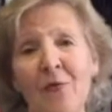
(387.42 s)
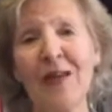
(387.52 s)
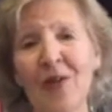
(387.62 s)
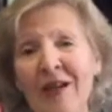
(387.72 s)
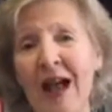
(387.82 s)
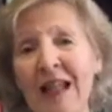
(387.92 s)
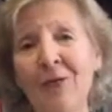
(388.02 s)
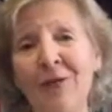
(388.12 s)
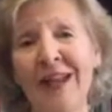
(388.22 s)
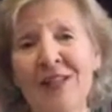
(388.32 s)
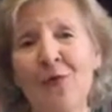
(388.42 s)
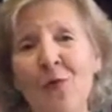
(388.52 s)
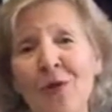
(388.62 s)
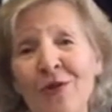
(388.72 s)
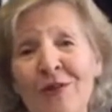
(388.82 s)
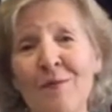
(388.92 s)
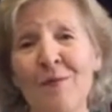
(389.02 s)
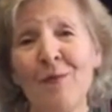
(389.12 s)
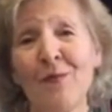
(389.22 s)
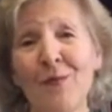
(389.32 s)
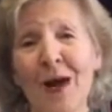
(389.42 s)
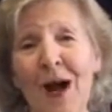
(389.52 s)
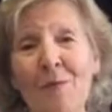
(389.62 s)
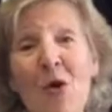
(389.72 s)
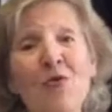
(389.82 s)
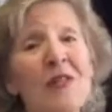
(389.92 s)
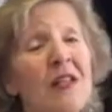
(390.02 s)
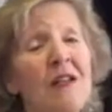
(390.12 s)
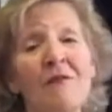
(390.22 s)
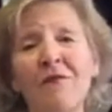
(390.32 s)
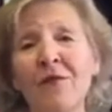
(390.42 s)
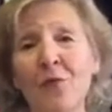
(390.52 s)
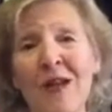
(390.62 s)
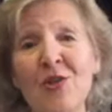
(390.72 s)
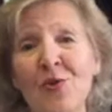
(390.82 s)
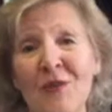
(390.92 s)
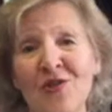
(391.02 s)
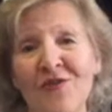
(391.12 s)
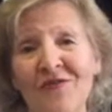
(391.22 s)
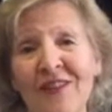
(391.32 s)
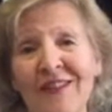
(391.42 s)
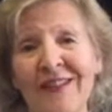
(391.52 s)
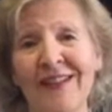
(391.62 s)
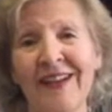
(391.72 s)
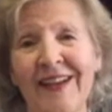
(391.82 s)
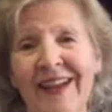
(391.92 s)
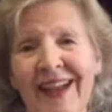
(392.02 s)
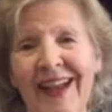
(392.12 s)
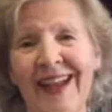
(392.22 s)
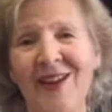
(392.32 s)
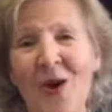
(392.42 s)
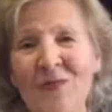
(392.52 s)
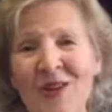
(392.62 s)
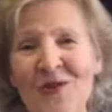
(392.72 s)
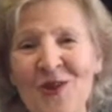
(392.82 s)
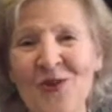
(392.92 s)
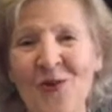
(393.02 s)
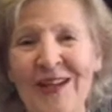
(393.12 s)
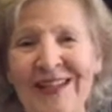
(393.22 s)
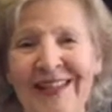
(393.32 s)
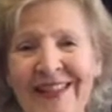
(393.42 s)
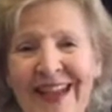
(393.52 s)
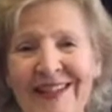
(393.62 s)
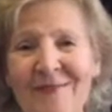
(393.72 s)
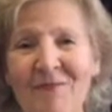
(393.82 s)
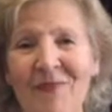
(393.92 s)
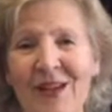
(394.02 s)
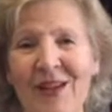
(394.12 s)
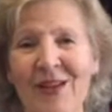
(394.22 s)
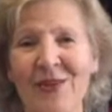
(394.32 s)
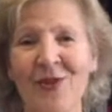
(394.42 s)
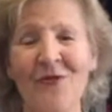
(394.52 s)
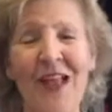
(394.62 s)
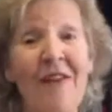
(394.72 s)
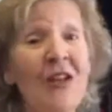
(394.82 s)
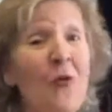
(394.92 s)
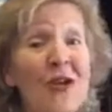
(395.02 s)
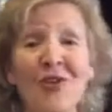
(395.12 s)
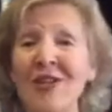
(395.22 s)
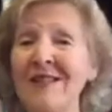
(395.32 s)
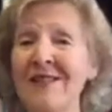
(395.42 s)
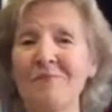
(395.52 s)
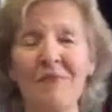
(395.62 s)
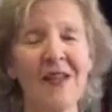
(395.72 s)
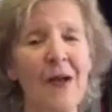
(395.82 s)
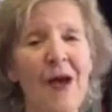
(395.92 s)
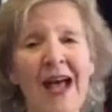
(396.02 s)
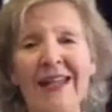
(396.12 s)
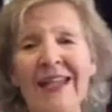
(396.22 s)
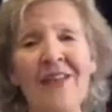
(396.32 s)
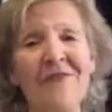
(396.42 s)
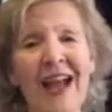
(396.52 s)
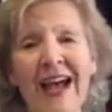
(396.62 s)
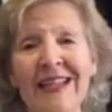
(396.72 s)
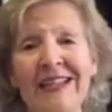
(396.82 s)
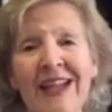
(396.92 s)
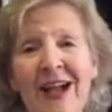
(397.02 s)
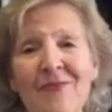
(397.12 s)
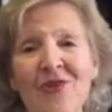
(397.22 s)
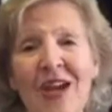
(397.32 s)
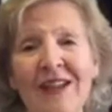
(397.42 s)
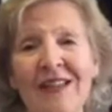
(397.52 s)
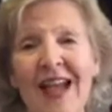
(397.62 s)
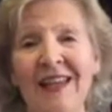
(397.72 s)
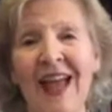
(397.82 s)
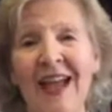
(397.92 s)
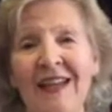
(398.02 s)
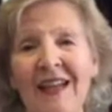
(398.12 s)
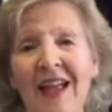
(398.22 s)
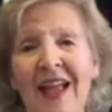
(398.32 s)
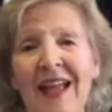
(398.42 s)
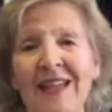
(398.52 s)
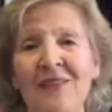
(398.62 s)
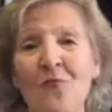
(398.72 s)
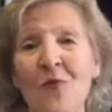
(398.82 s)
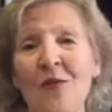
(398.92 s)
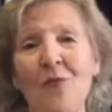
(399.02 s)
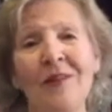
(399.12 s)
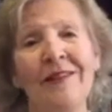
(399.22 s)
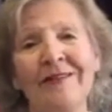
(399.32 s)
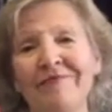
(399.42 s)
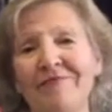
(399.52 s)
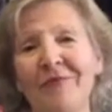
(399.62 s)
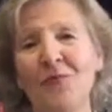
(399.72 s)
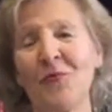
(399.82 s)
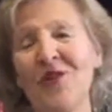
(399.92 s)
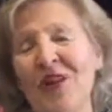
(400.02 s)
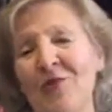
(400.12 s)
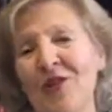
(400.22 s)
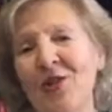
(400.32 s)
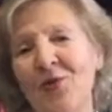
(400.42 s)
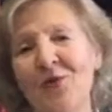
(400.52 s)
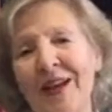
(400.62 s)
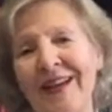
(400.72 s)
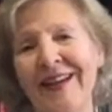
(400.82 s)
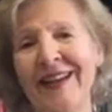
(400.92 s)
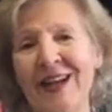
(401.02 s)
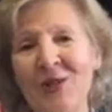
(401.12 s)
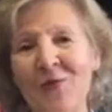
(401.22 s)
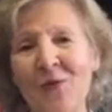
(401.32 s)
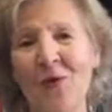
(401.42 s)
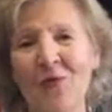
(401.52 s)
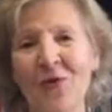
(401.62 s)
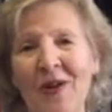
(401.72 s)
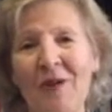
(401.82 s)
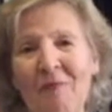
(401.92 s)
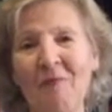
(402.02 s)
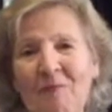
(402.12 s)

We look at Hollywood as the world's uh, most influential mission field and hope that you can join us in that. So if you have any questions, come on. If not, um, check us online and we will reach out to you and connect you with what we're doing.